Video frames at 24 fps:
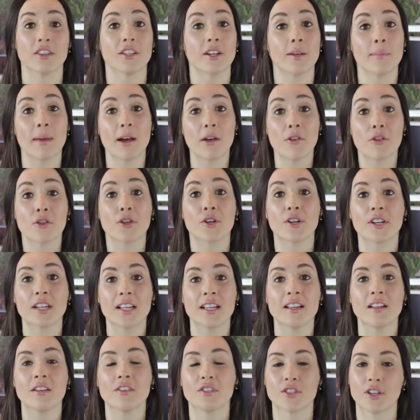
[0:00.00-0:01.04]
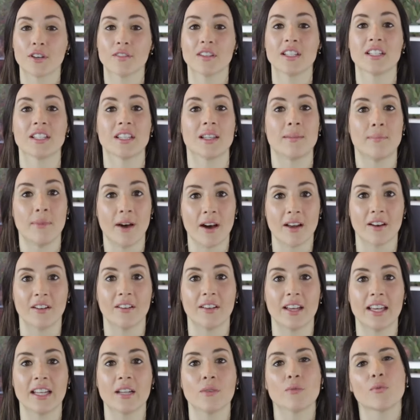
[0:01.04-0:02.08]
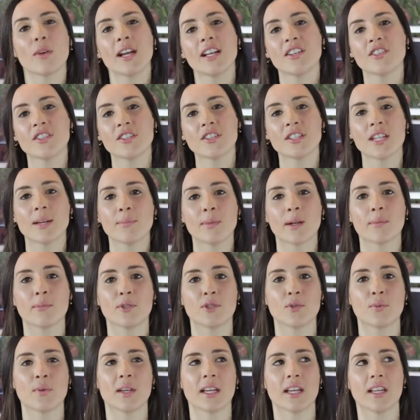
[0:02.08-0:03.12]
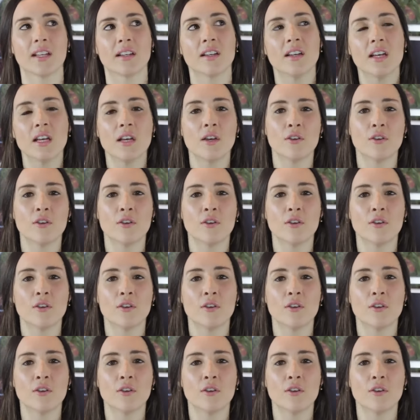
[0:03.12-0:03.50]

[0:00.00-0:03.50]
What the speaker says: There are about 30 servings in the bottle, and it ranges somewhere between